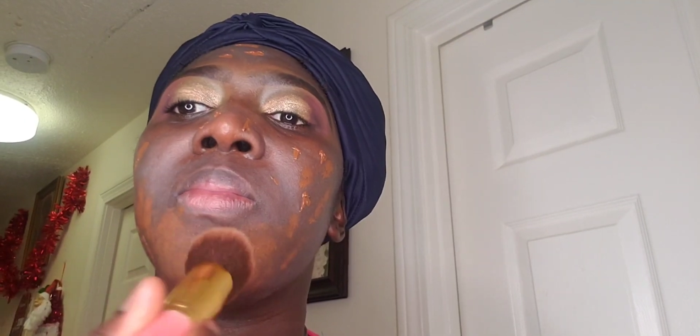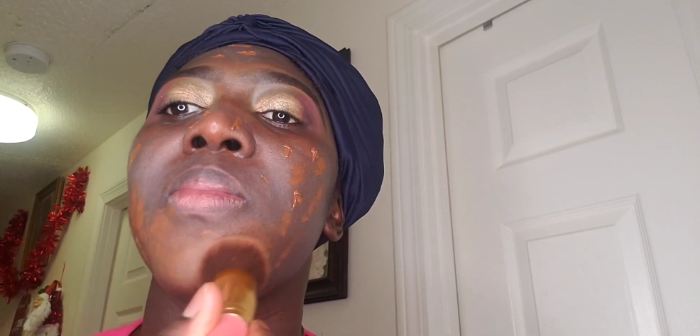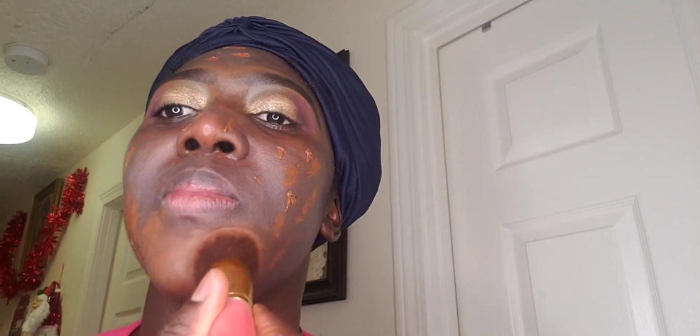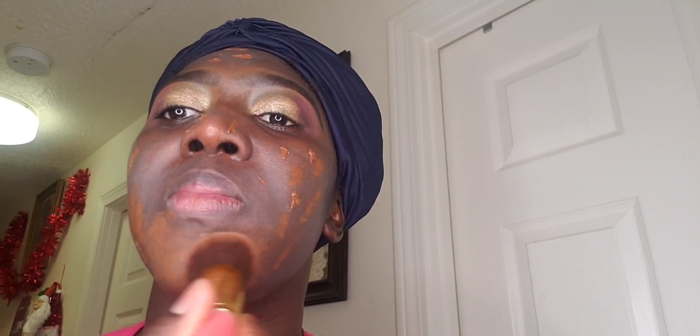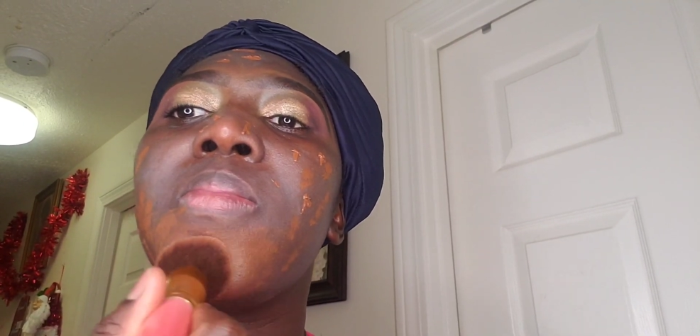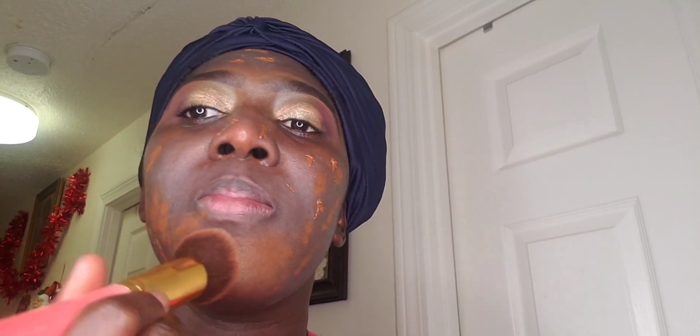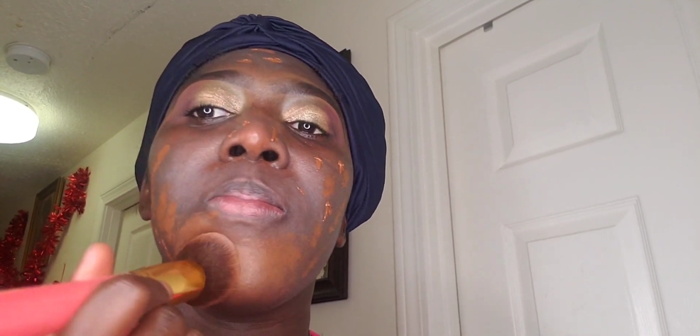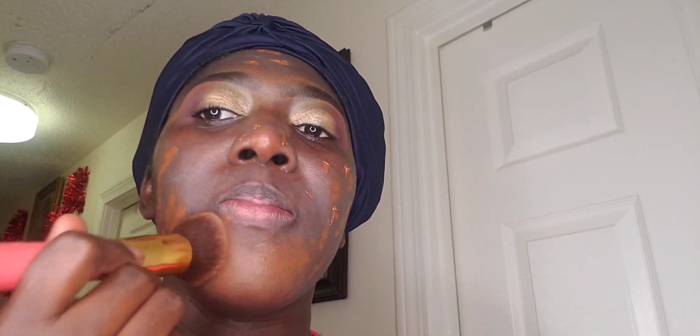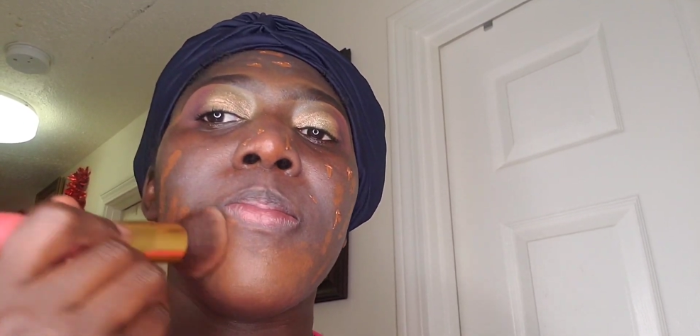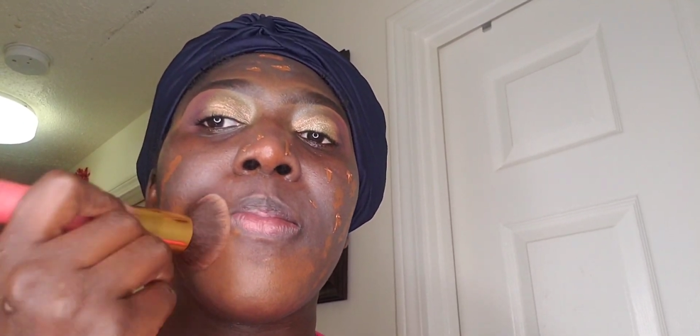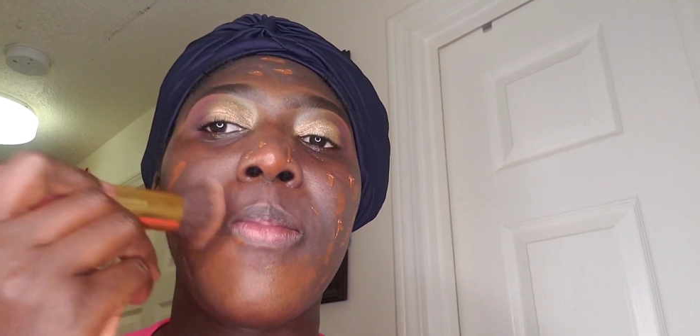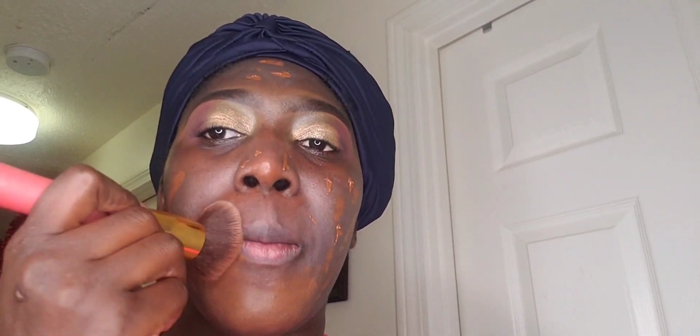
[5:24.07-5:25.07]
Alright, so
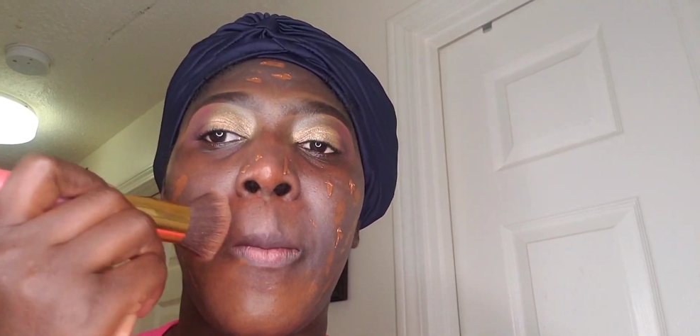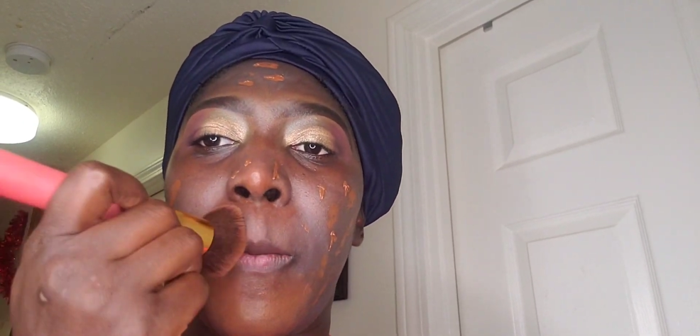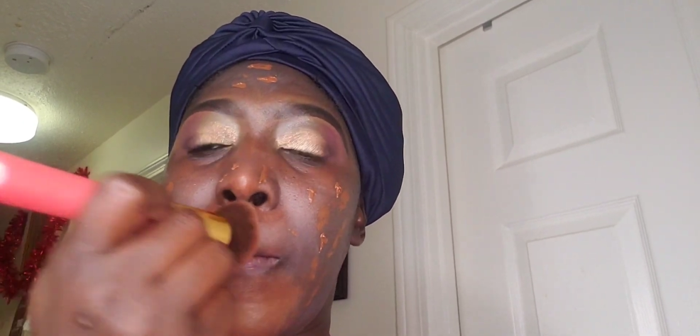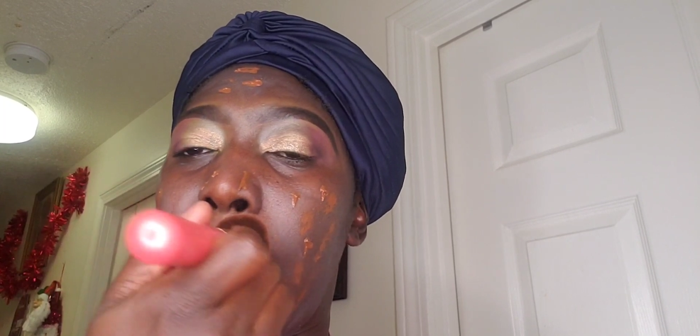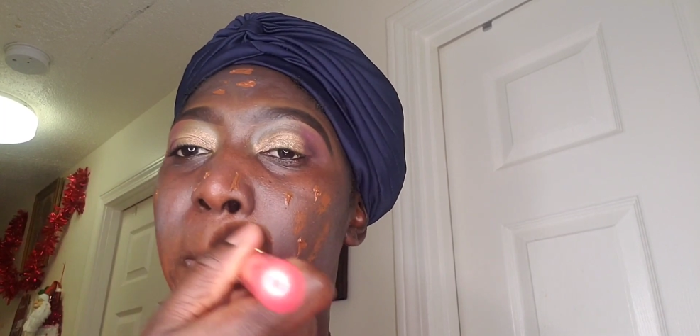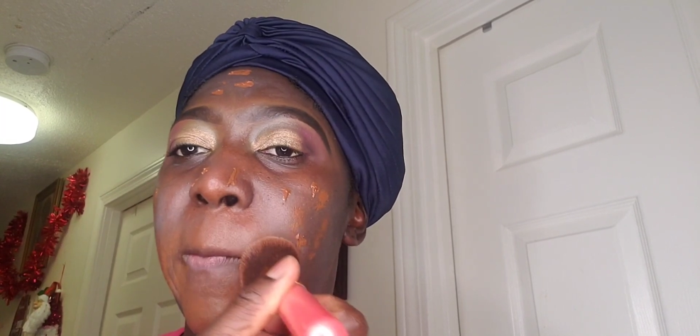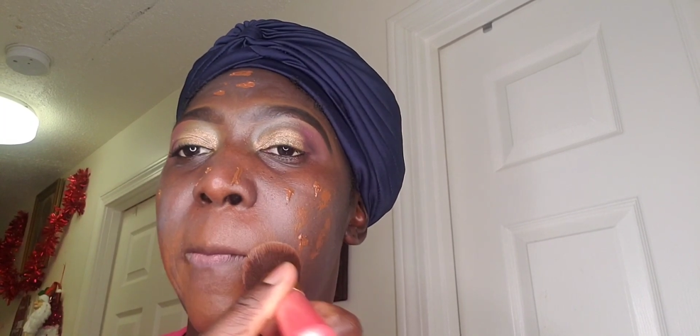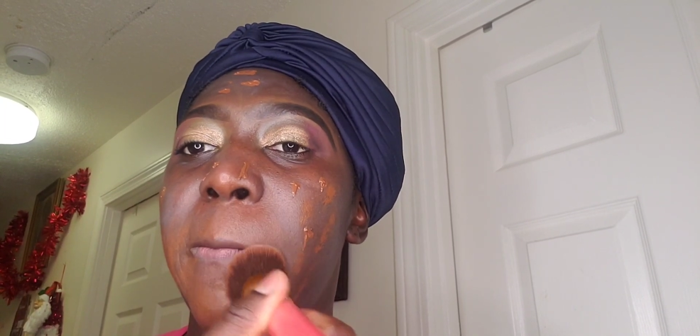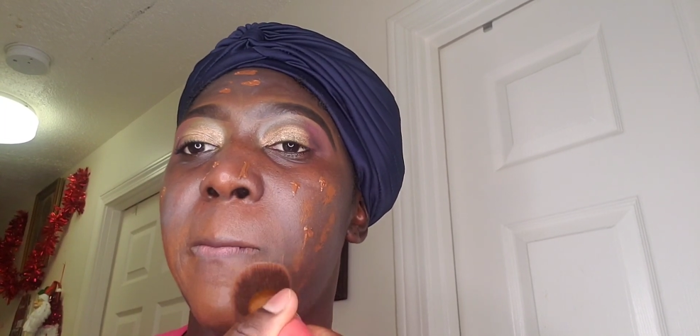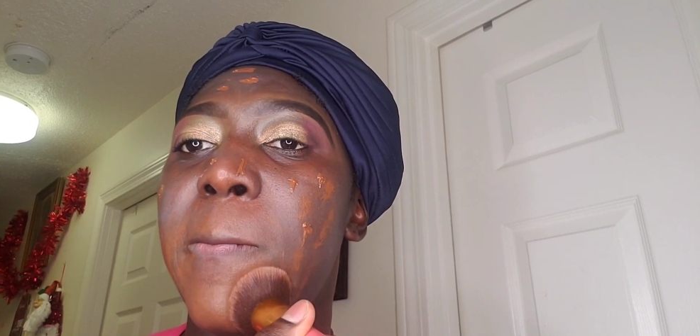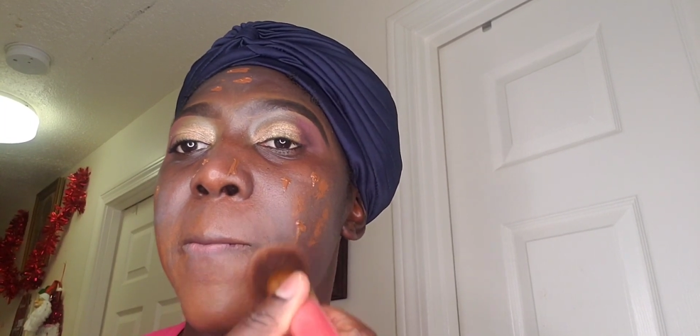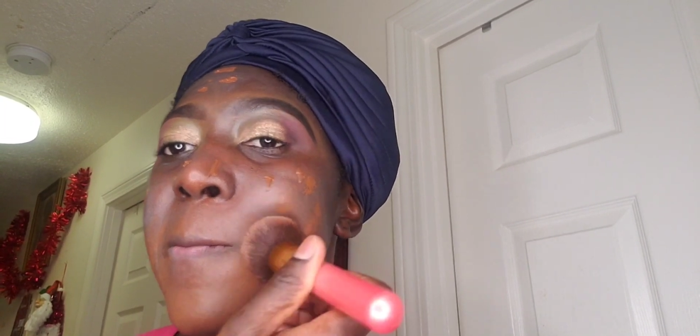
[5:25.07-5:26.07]
go ahead and
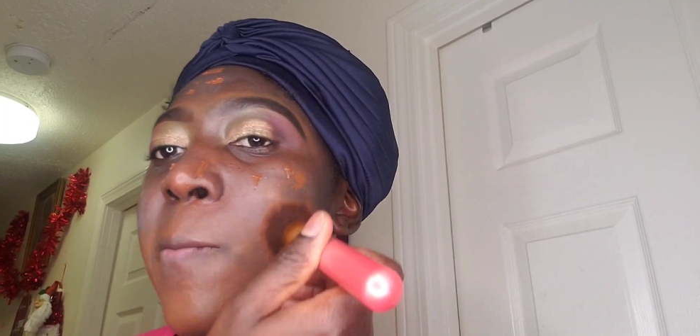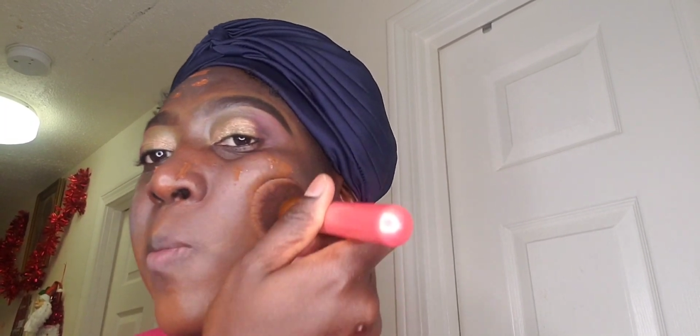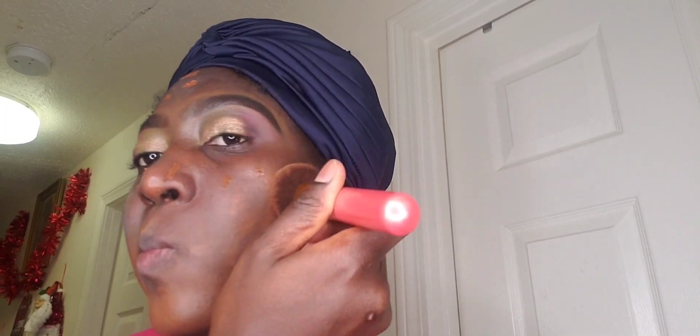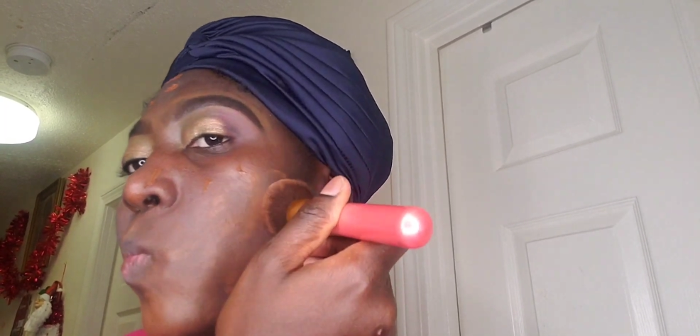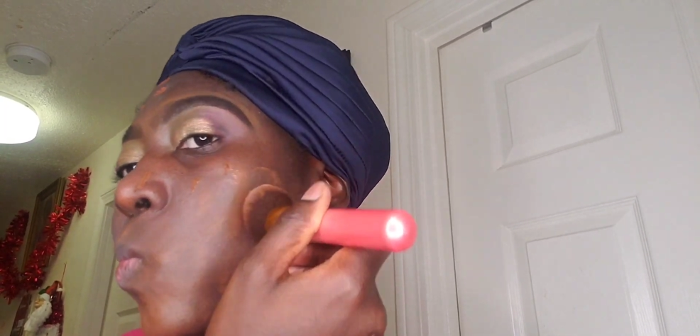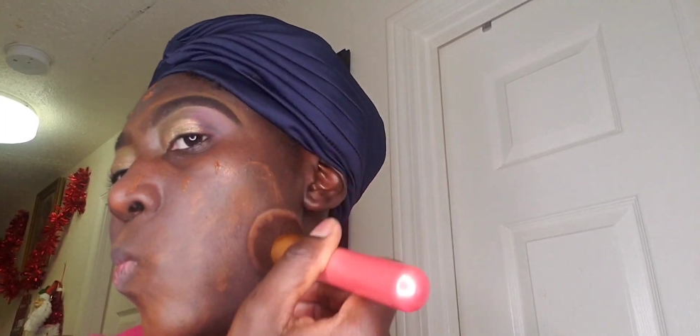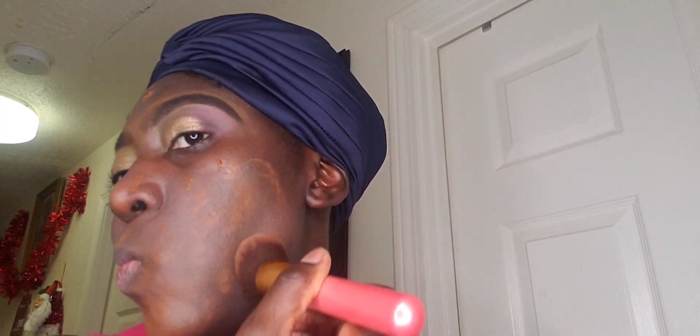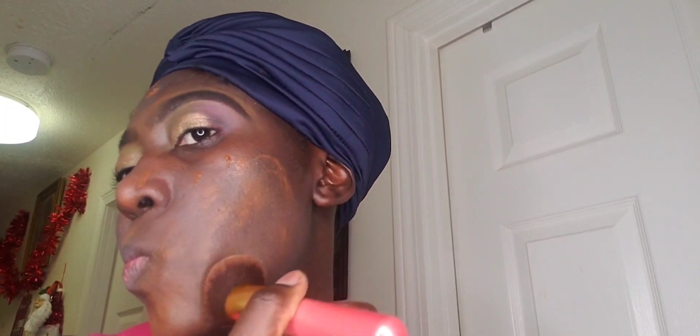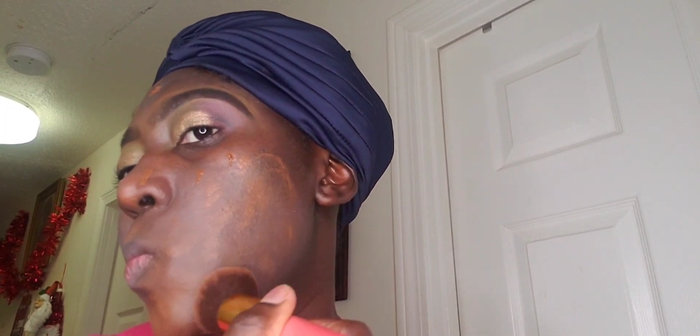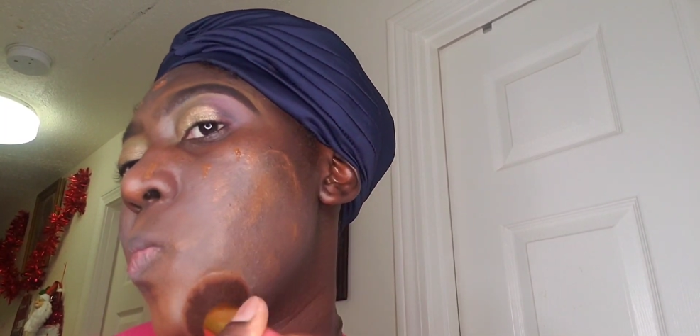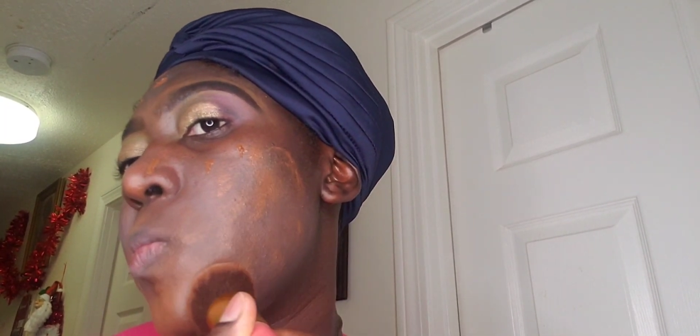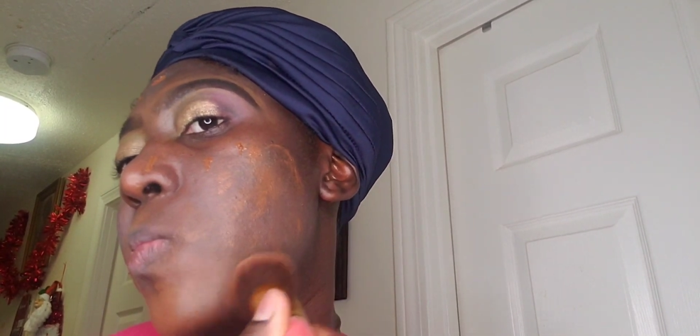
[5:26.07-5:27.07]
keep blending
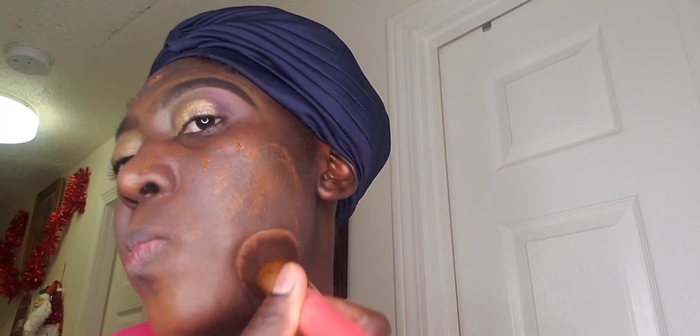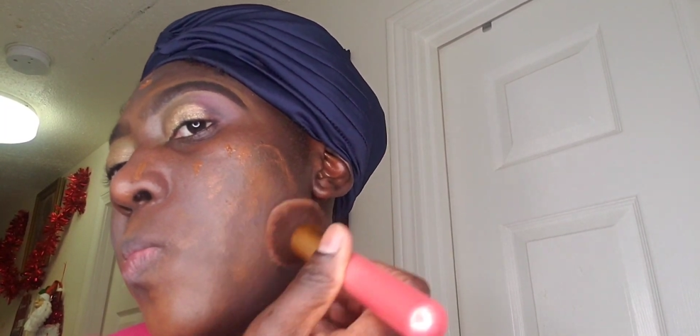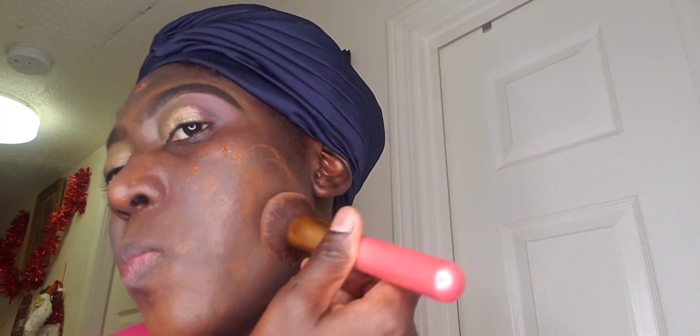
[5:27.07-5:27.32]
in your